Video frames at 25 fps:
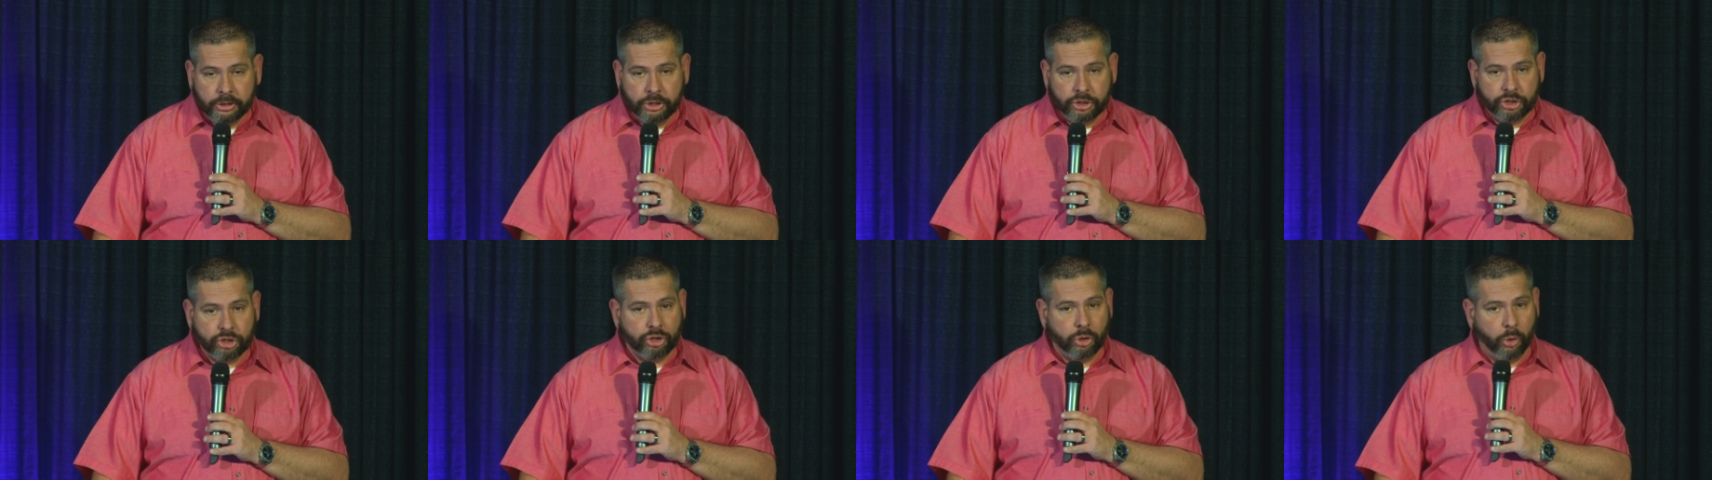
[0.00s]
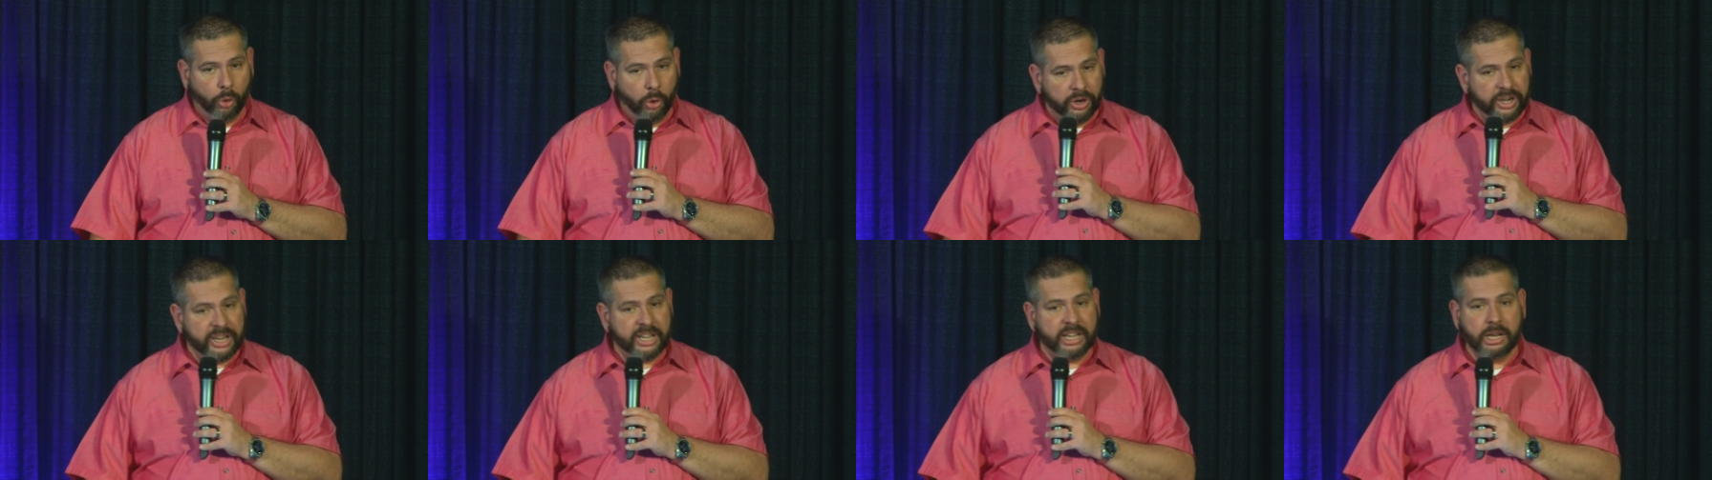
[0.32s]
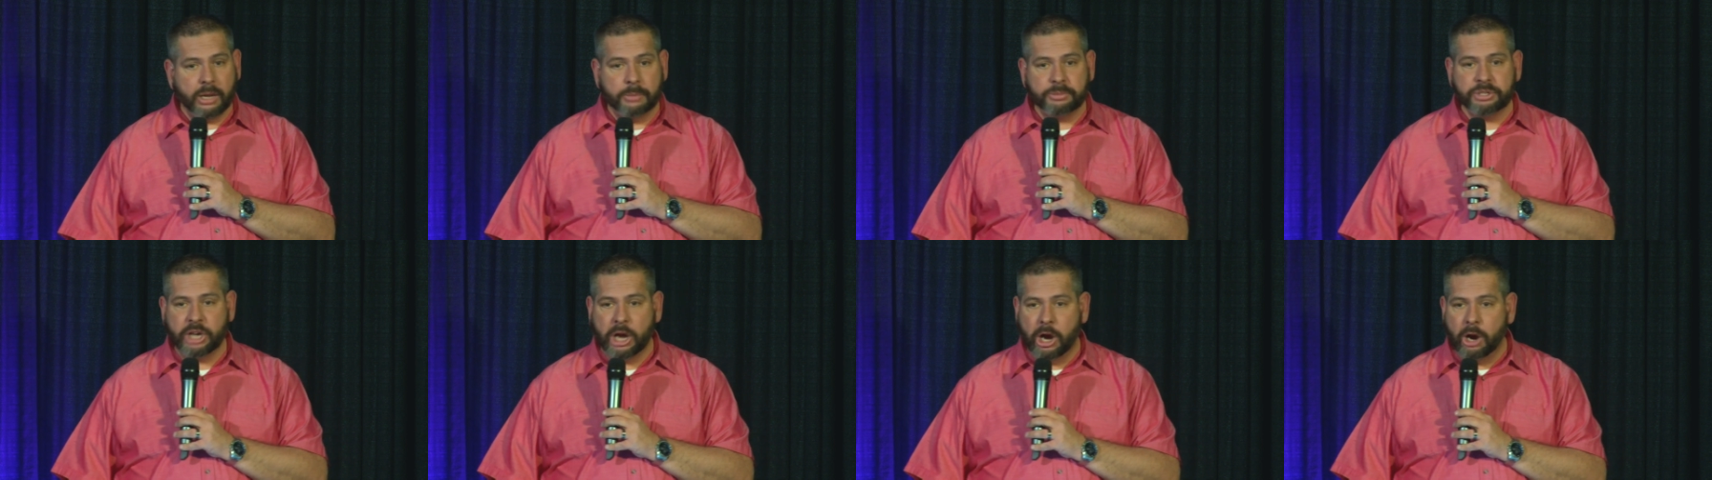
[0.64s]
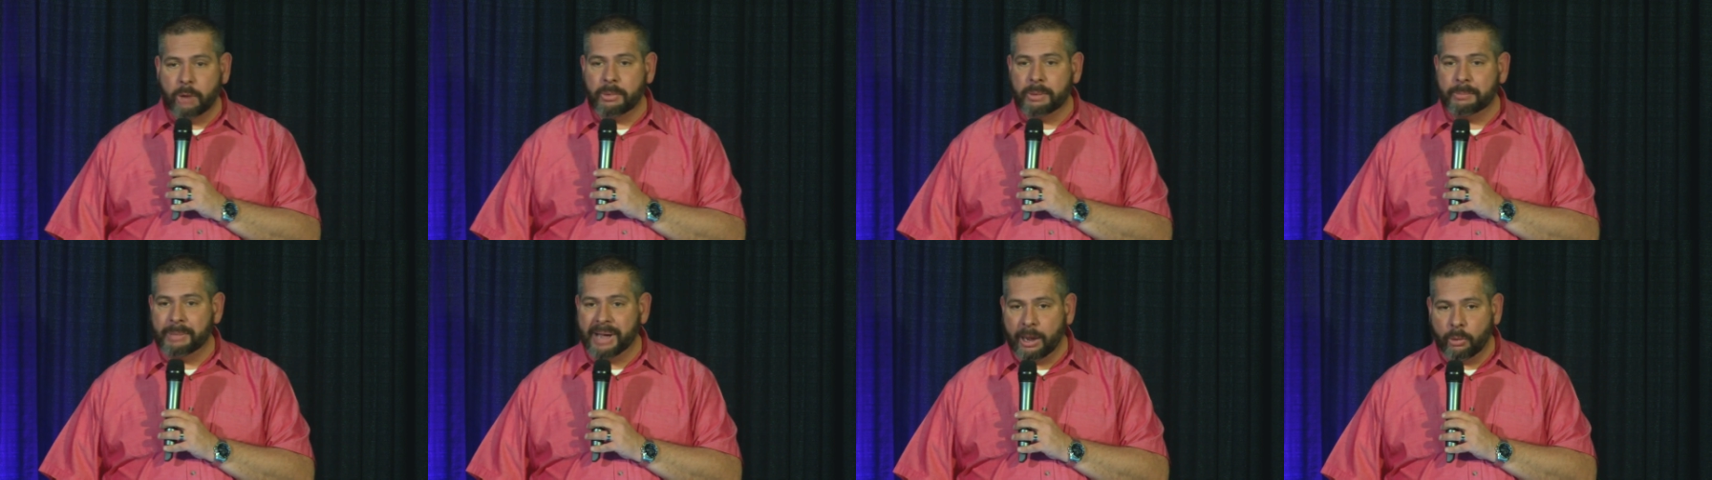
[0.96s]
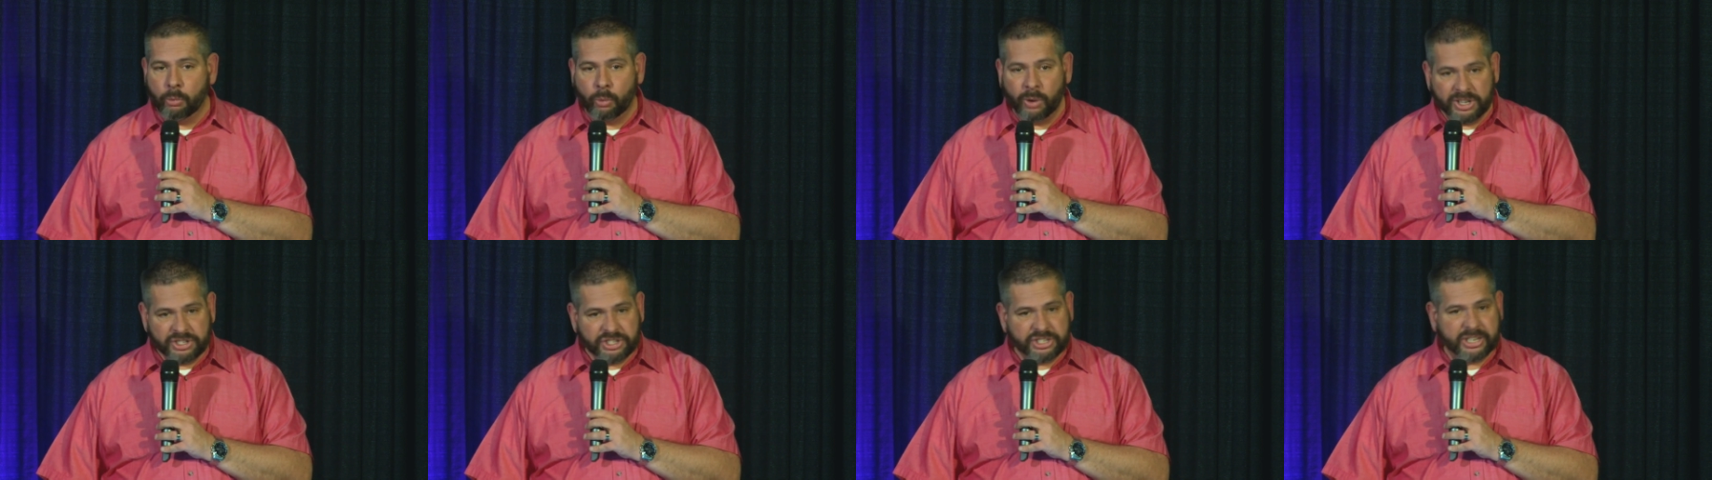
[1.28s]
Because Courtney comes home
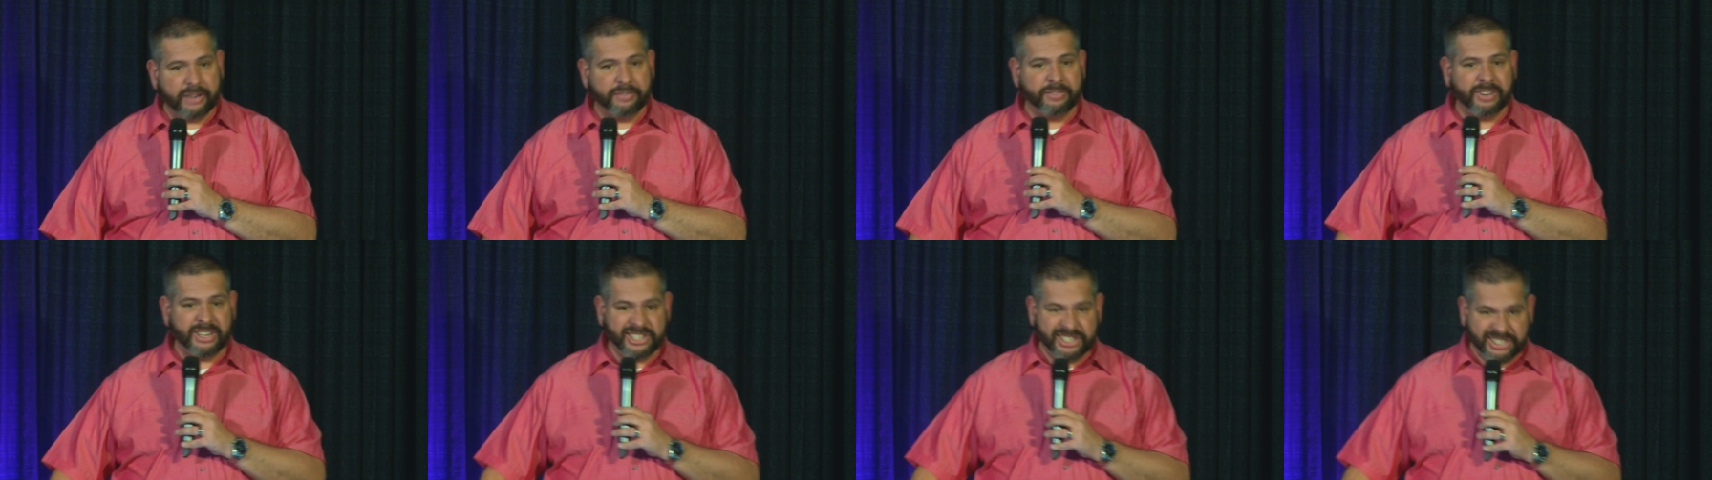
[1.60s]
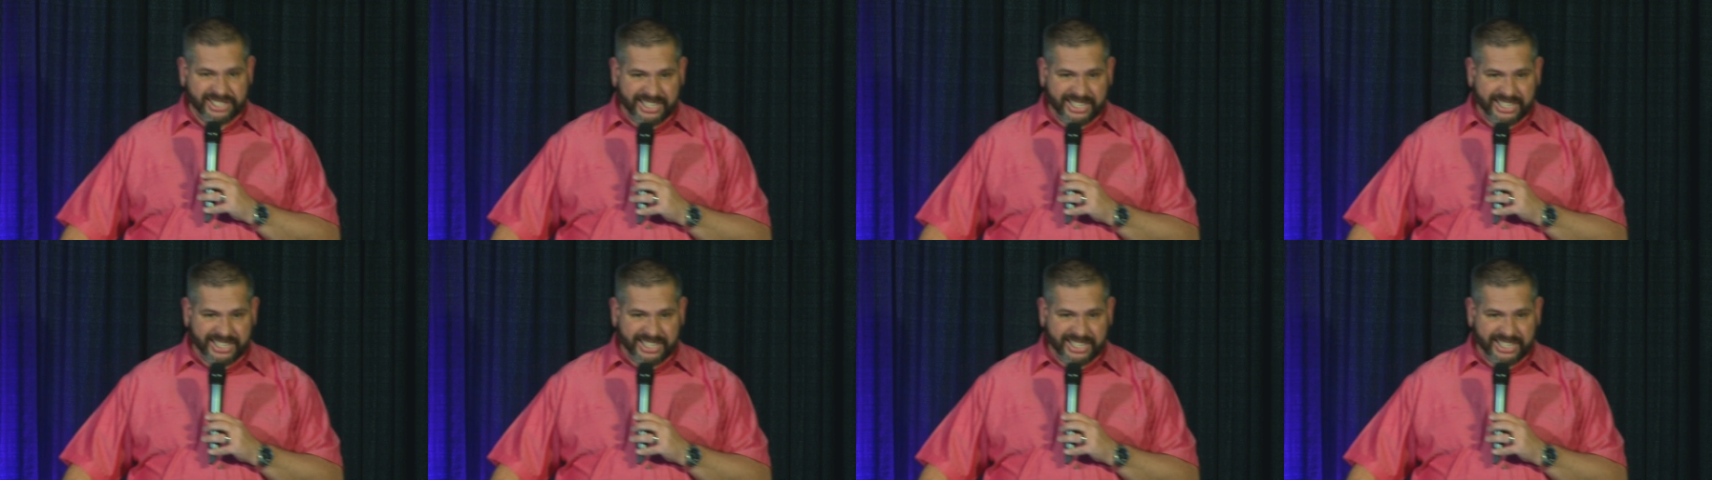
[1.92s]
about once every